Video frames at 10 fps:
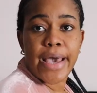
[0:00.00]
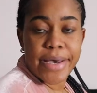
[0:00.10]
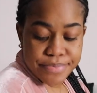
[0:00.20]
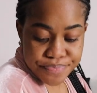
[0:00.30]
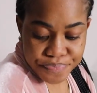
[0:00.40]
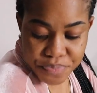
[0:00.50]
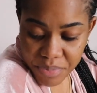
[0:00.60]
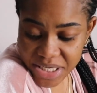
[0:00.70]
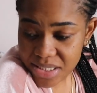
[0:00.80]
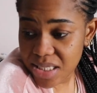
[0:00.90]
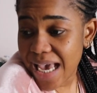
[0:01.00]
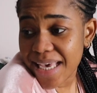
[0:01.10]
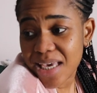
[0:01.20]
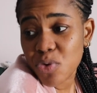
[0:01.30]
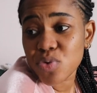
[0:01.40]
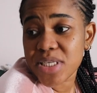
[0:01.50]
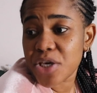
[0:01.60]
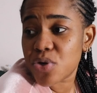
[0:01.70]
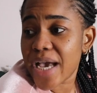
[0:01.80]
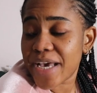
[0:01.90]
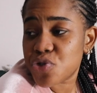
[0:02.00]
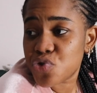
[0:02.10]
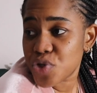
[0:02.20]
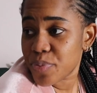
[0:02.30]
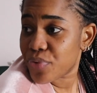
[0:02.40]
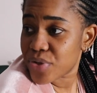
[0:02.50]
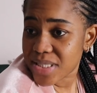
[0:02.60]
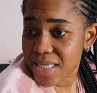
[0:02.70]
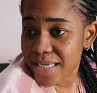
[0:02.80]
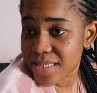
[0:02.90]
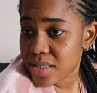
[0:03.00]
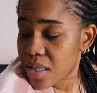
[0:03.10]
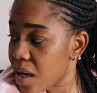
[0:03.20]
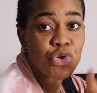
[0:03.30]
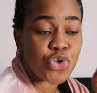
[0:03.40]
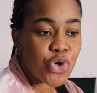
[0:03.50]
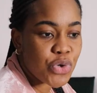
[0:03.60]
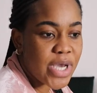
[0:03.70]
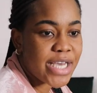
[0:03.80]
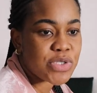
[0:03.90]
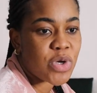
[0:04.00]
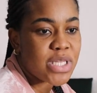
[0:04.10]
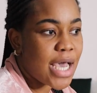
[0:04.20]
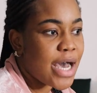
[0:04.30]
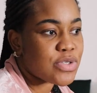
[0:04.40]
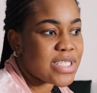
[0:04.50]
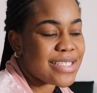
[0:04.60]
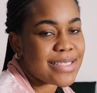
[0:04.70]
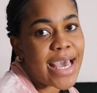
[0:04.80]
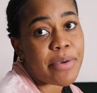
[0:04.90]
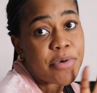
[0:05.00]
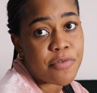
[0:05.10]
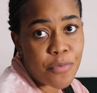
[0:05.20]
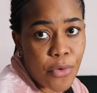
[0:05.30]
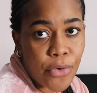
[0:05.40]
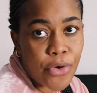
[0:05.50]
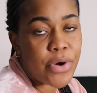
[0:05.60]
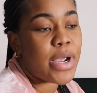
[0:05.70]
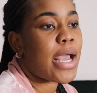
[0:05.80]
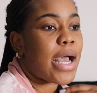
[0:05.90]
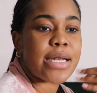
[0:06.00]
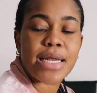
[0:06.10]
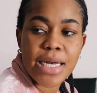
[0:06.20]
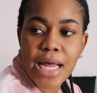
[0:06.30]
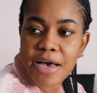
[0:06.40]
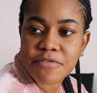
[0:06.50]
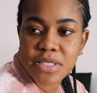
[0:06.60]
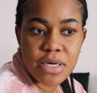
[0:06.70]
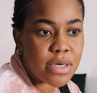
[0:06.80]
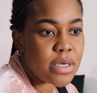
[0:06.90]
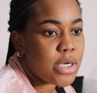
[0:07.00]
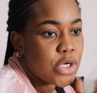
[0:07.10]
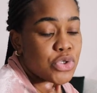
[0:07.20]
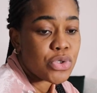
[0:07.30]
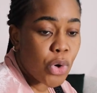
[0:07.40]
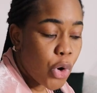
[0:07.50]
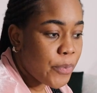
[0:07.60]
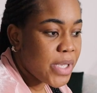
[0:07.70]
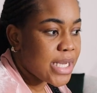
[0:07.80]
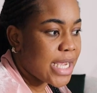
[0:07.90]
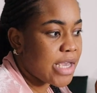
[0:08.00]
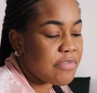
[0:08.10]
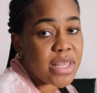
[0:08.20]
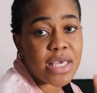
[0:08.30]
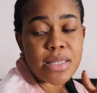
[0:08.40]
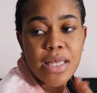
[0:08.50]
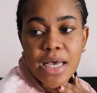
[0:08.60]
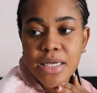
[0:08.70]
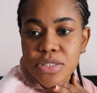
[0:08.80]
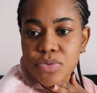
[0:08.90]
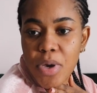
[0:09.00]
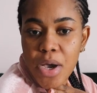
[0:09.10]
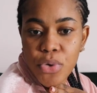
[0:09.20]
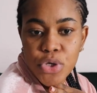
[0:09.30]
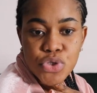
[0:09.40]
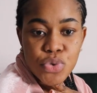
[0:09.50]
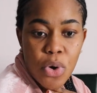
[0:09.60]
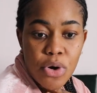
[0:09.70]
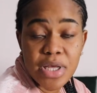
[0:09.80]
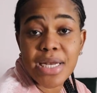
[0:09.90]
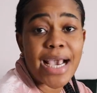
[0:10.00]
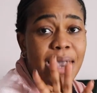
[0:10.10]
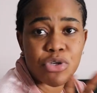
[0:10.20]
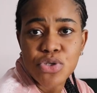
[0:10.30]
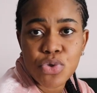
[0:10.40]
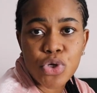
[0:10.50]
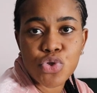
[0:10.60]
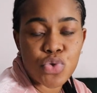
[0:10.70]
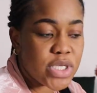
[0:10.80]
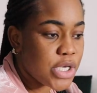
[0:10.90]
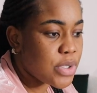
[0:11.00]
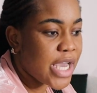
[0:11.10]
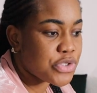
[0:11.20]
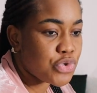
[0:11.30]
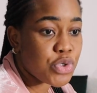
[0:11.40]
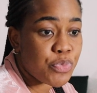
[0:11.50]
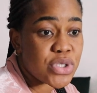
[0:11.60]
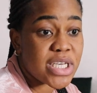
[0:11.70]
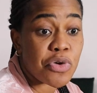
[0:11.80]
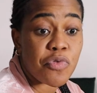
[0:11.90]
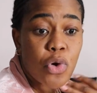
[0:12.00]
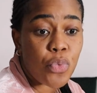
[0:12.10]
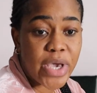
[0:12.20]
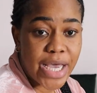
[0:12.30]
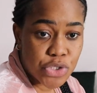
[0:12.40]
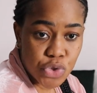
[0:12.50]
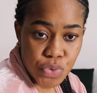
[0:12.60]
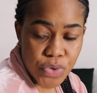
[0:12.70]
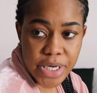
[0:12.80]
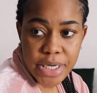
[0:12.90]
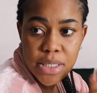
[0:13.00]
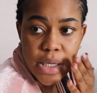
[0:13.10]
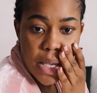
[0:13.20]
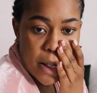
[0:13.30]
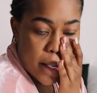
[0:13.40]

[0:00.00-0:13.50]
Yeah, basically I think we'll take you guys through the process. I'll show you guys what the house is like before and then after. So hoping that everything that we are going to order, like I'm just going to take you guys through the process of what we are doing.